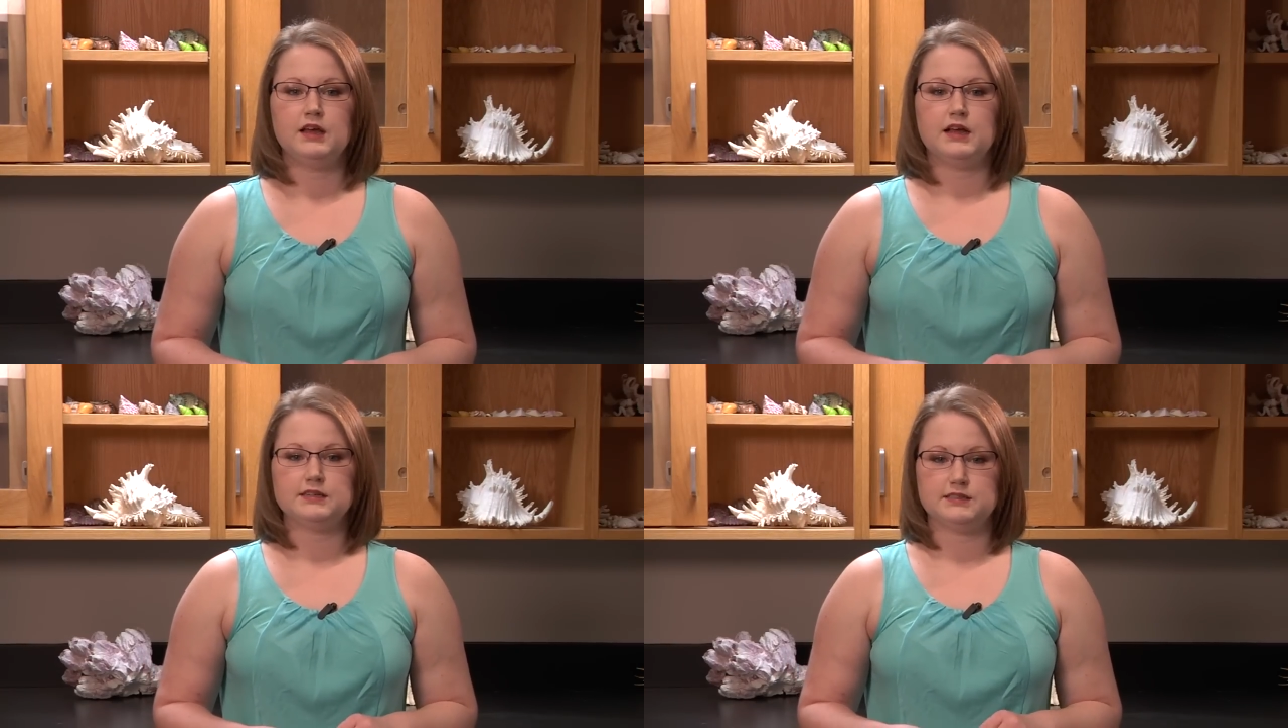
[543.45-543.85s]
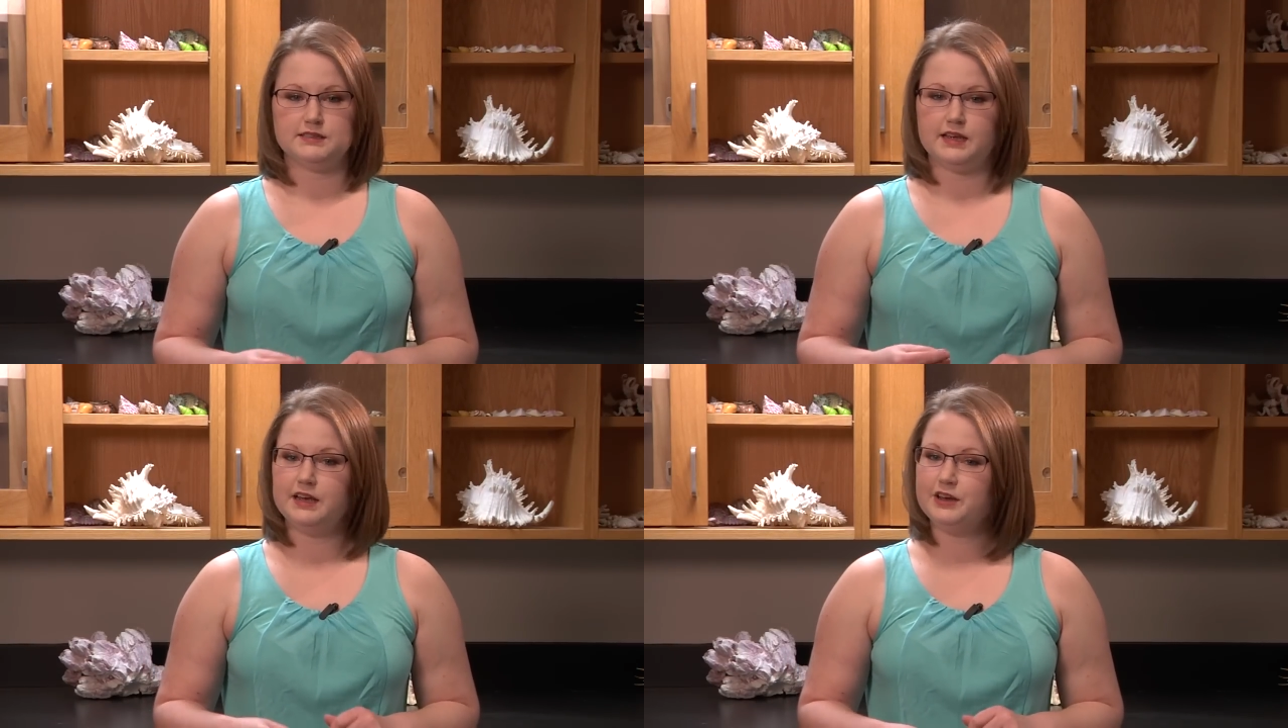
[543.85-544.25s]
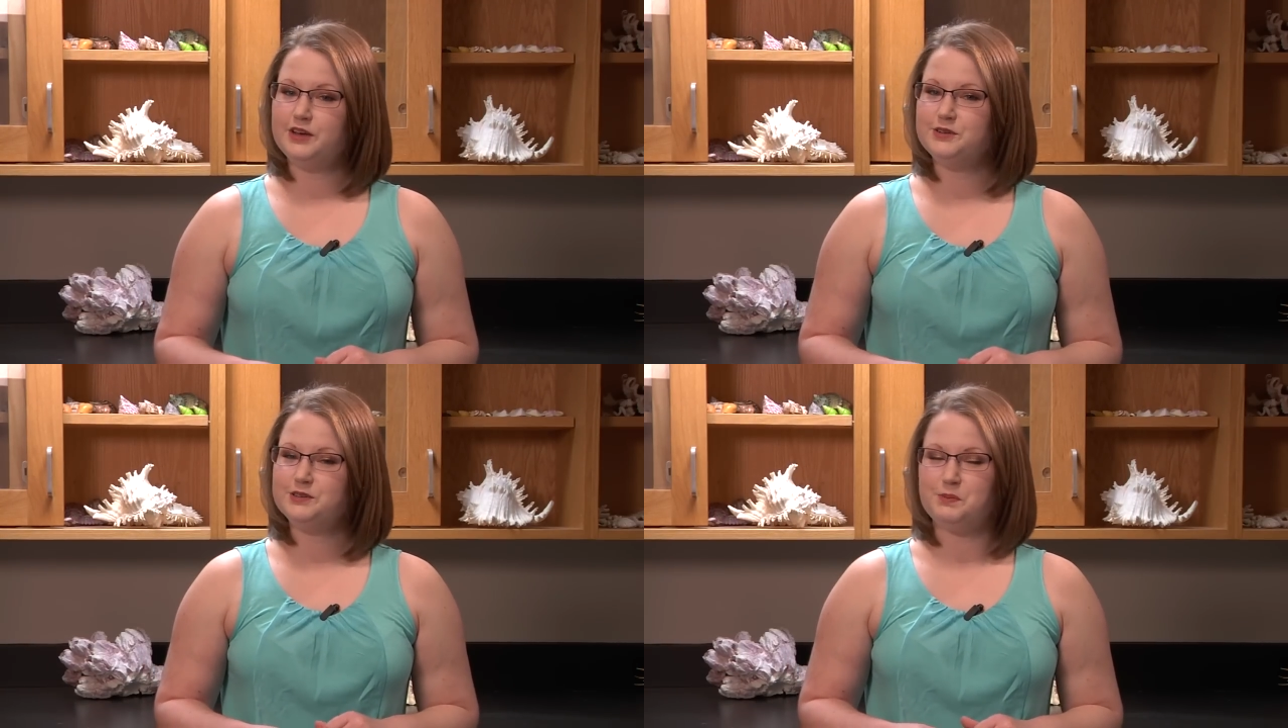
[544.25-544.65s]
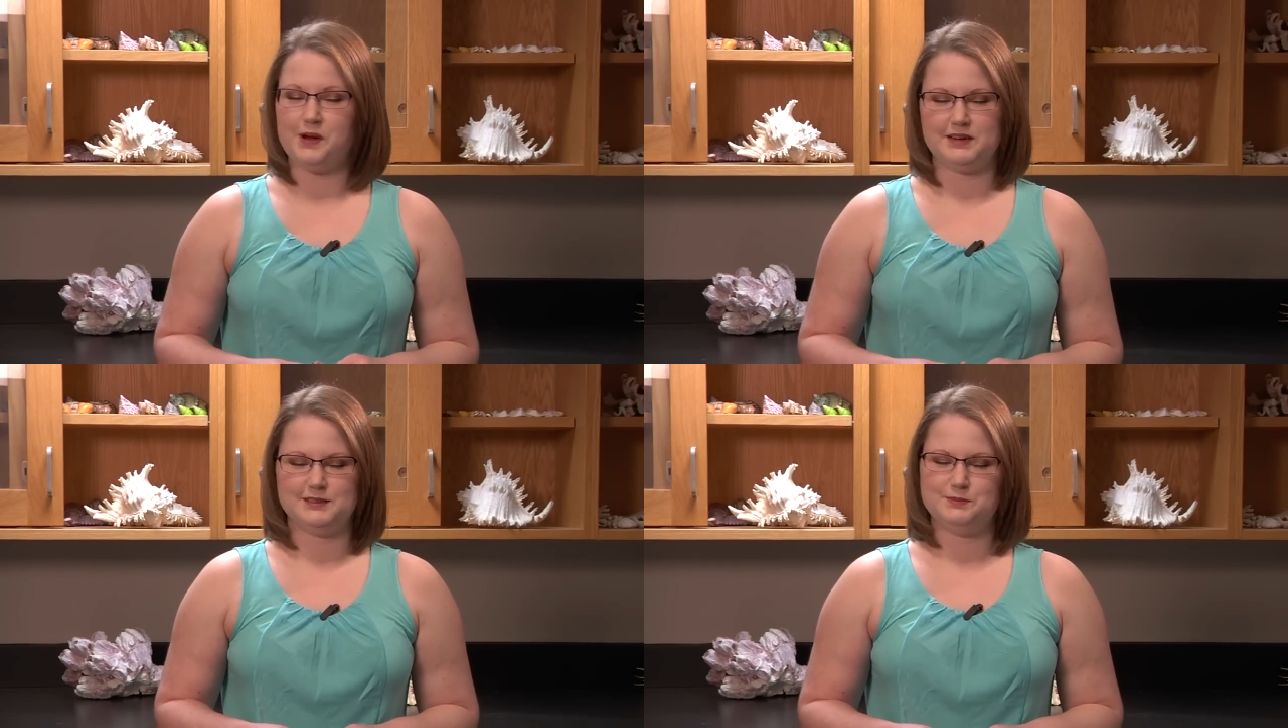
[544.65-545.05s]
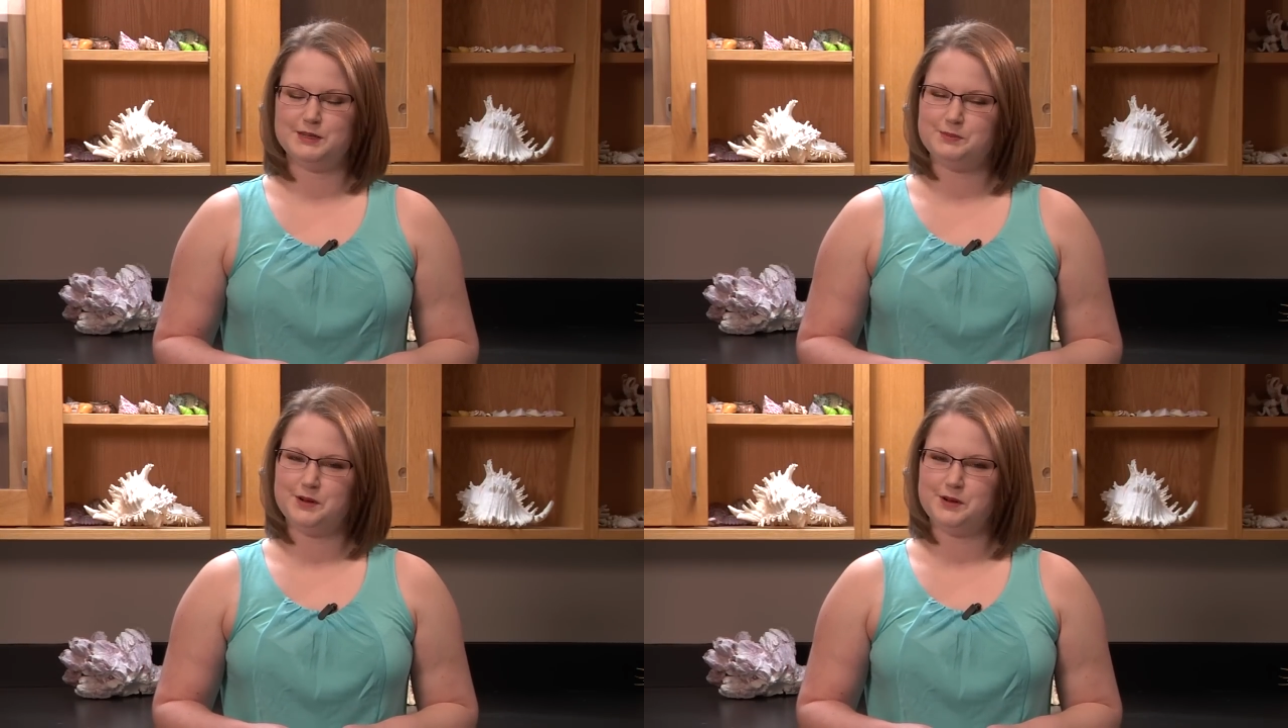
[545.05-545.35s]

As the saying goes, practice makes